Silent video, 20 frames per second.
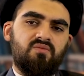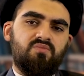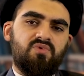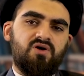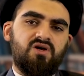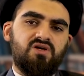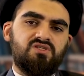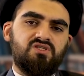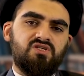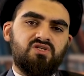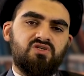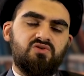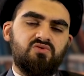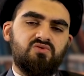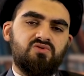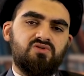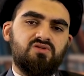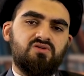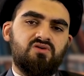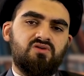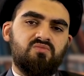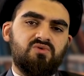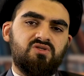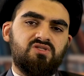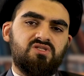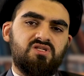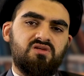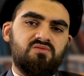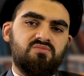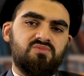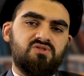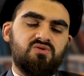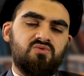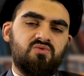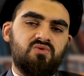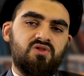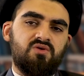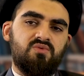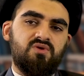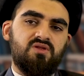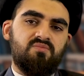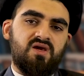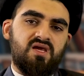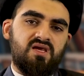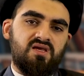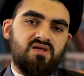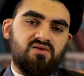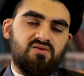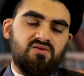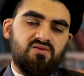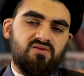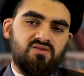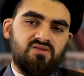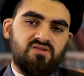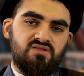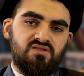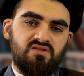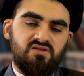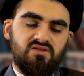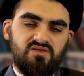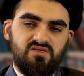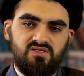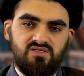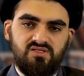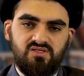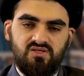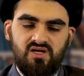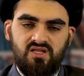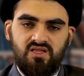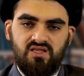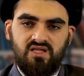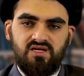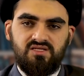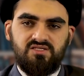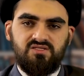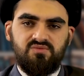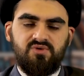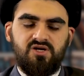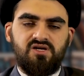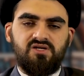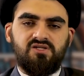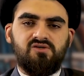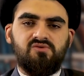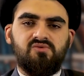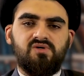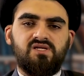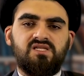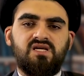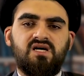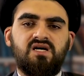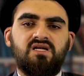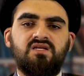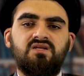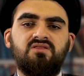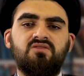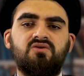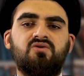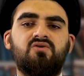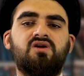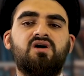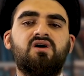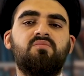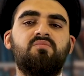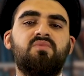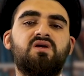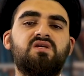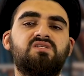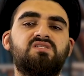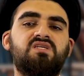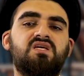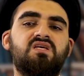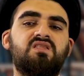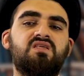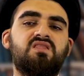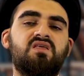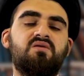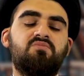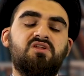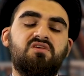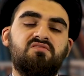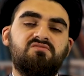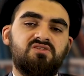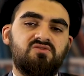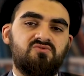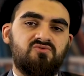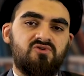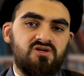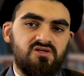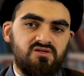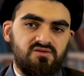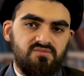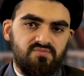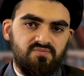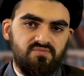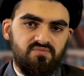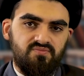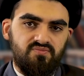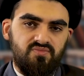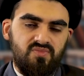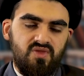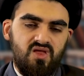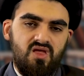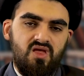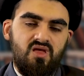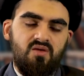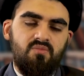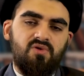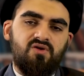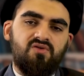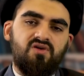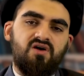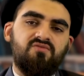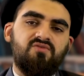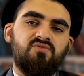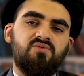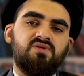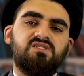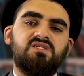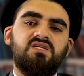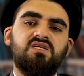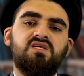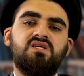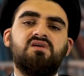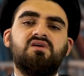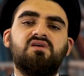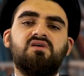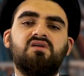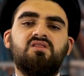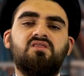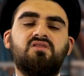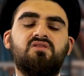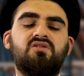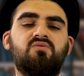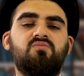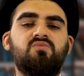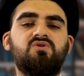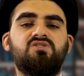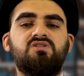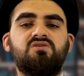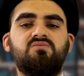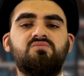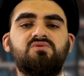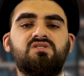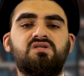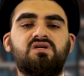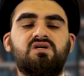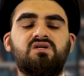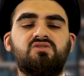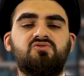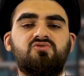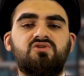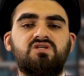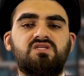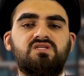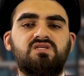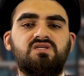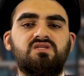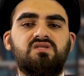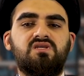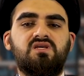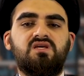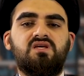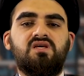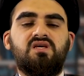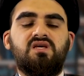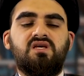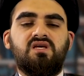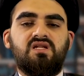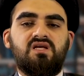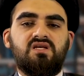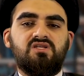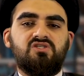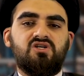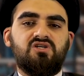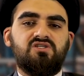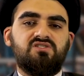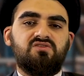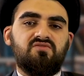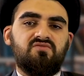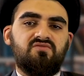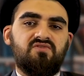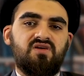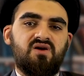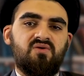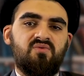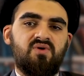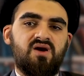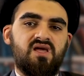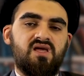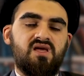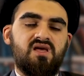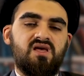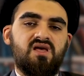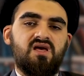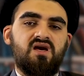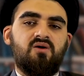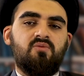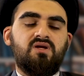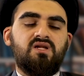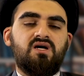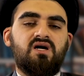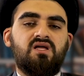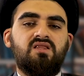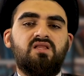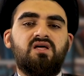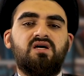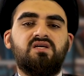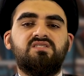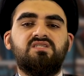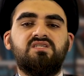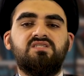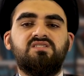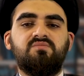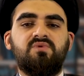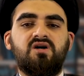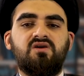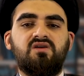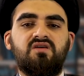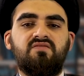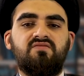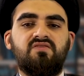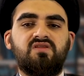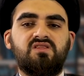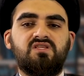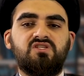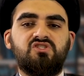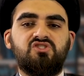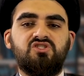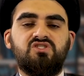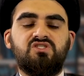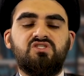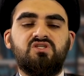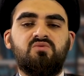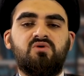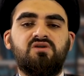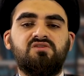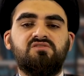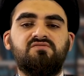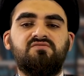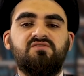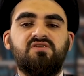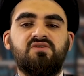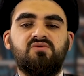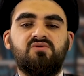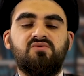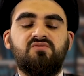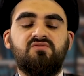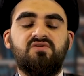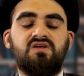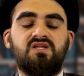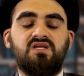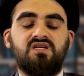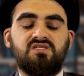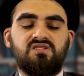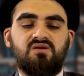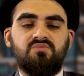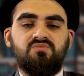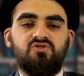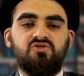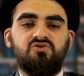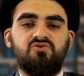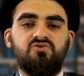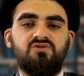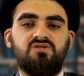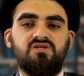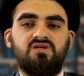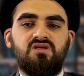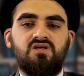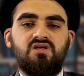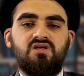persecute non-Muslims, although it may, Allah subhanahu wa ta'ala in the Qur'an may say that their beliefs are wrong, but rather we see the non-Muslims are treated in a just and fair way. And when Allah says about giving the jizya whilst feeling subdued,